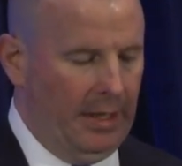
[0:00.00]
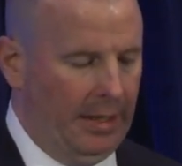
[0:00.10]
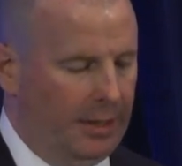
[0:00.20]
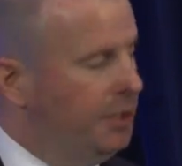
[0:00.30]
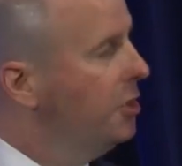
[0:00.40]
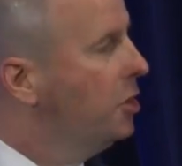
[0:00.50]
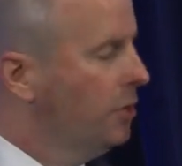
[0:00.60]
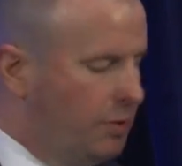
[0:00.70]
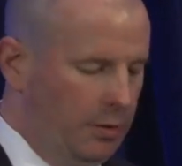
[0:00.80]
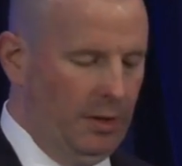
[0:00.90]
In
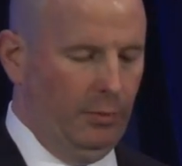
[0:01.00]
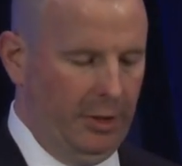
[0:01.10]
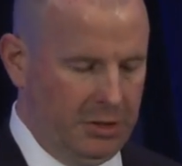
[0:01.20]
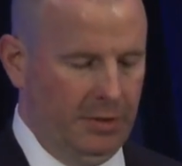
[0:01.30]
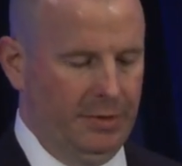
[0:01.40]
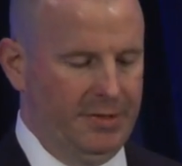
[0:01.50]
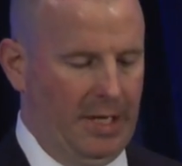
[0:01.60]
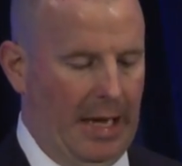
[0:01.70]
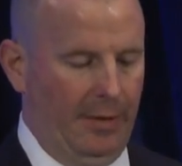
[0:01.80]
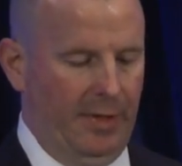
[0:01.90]
addition to the originals,
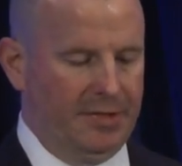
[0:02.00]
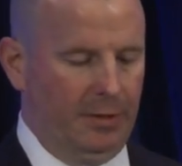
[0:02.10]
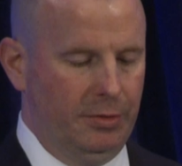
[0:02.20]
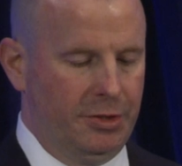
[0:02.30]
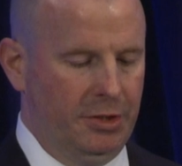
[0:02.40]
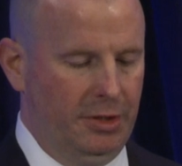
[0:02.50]
high-resolution